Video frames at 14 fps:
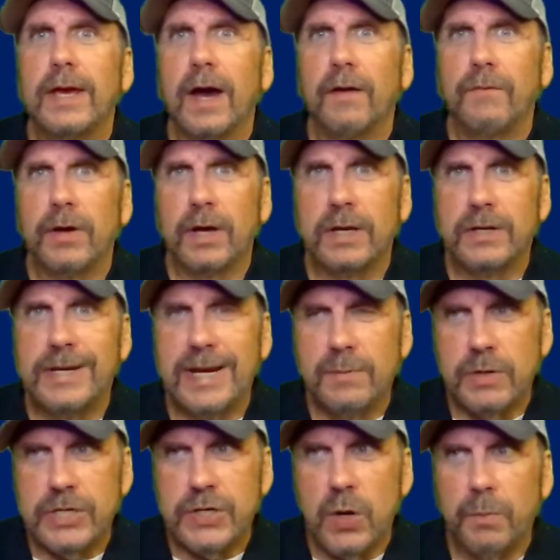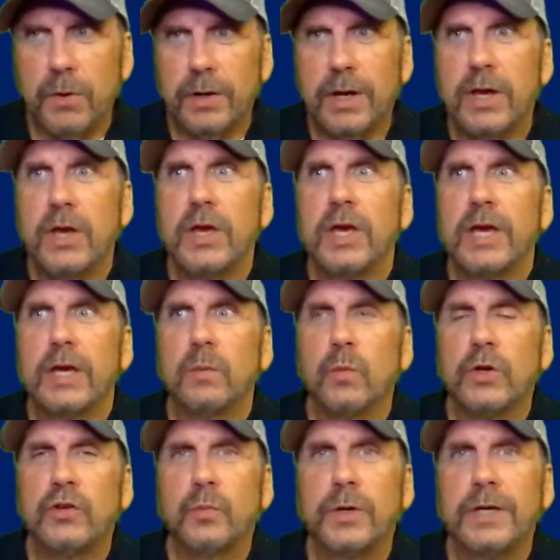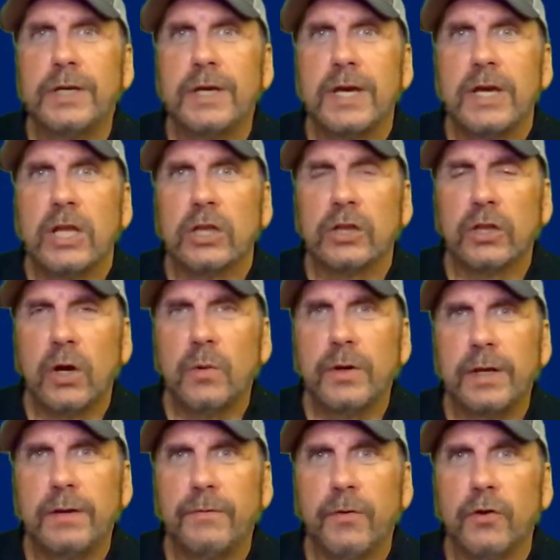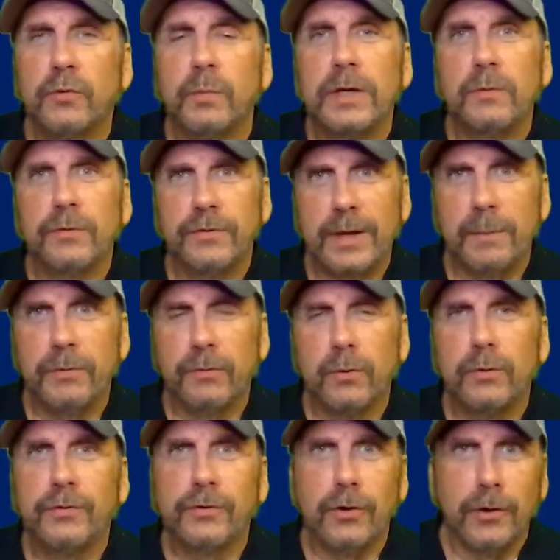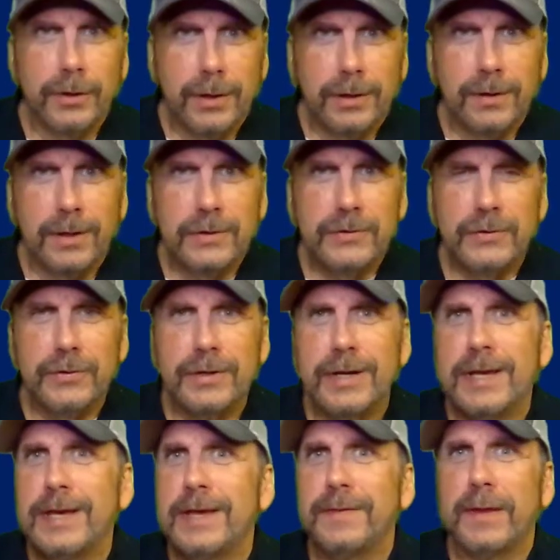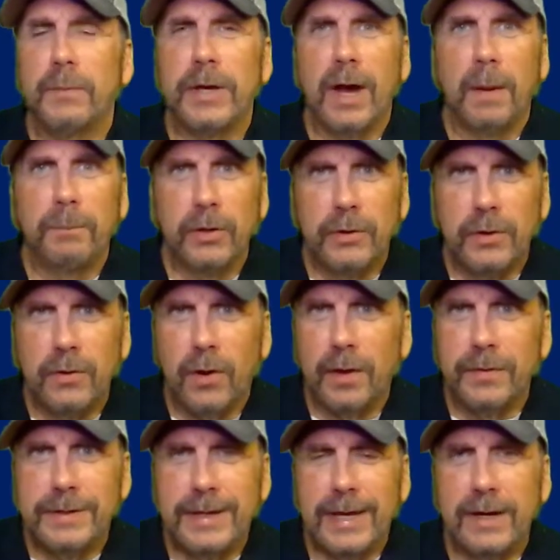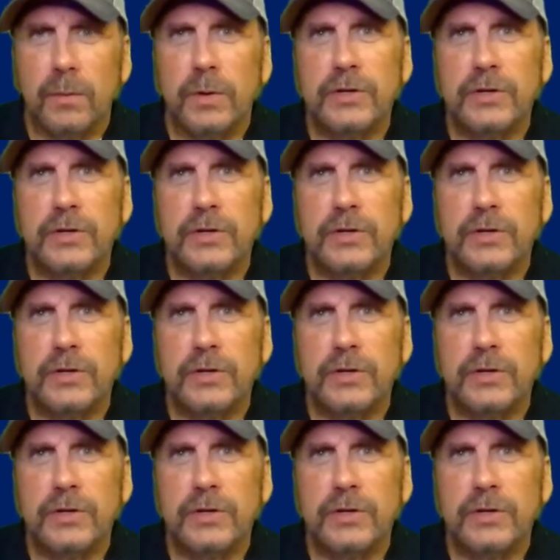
of a Databricks notebook in which we loaded, first we stepped through starting our cluster, then we uploaded all the data.